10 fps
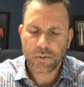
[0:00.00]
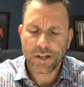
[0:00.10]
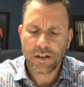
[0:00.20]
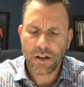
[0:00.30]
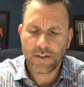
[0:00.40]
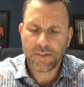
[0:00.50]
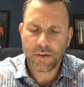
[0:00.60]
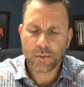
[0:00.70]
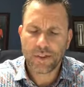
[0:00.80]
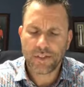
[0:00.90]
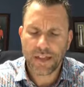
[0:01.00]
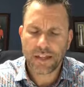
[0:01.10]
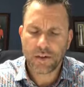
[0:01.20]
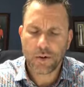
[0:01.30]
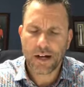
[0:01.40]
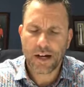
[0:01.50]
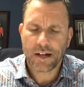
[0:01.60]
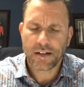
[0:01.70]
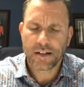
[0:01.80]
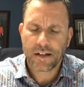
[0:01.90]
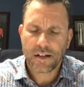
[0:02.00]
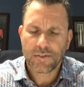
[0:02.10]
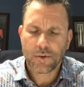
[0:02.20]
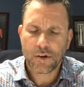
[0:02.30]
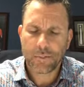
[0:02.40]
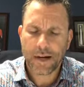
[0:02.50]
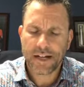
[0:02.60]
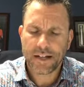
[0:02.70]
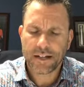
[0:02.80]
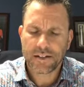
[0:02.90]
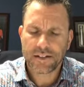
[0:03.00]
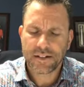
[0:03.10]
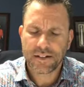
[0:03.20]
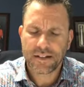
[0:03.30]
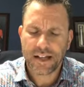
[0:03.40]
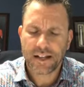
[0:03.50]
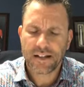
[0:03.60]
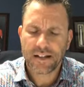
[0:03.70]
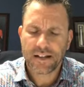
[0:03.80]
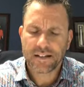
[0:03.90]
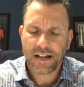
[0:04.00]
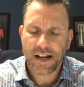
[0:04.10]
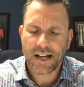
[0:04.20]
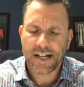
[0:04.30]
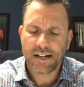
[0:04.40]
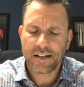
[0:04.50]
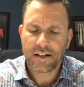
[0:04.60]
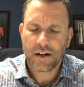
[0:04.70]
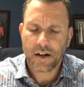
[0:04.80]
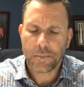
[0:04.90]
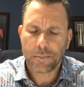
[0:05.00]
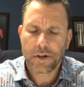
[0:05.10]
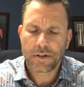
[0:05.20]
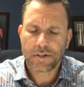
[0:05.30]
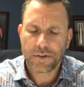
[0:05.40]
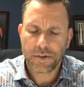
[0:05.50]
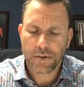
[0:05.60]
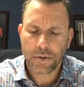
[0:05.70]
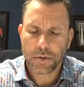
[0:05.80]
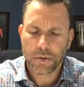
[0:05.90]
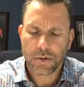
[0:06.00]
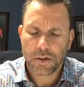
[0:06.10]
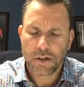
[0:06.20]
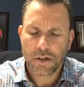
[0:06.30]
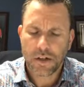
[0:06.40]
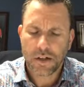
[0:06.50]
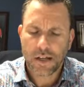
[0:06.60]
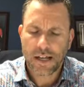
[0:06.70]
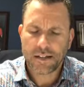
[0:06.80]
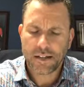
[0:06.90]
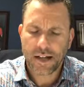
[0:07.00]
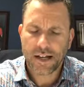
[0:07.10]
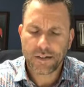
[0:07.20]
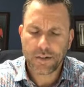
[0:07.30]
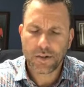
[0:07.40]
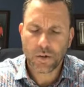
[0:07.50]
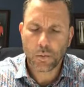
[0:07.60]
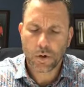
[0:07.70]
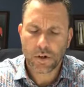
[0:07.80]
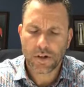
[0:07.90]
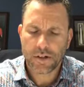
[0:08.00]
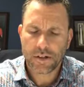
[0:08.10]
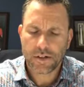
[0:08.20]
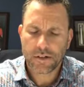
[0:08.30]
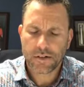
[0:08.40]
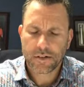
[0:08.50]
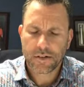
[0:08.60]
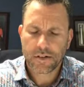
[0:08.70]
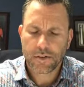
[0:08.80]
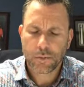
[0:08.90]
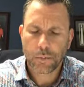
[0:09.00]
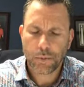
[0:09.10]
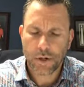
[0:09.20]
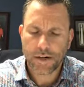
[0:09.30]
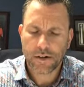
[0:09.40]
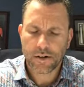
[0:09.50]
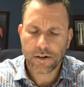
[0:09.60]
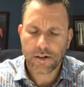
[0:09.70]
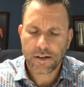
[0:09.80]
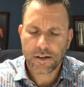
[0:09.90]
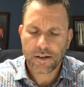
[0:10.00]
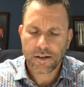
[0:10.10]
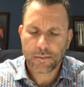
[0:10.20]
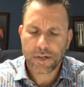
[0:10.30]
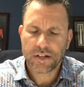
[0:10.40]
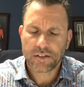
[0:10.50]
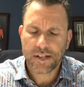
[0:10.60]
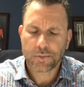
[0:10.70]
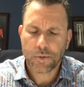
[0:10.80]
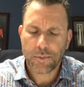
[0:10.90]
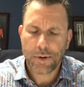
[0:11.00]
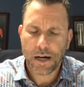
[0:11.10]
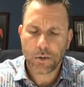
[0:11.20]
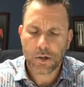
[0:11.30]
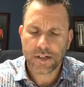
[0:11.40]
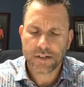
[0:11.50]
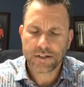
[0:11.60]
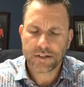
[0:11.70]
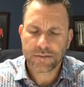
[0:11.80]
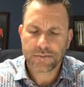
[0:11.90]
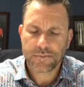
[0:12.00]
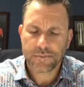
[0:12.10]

We love you and we thank you, God, for reminding us to stay tied up to you and tied to your word through prayer, because that's where the power is.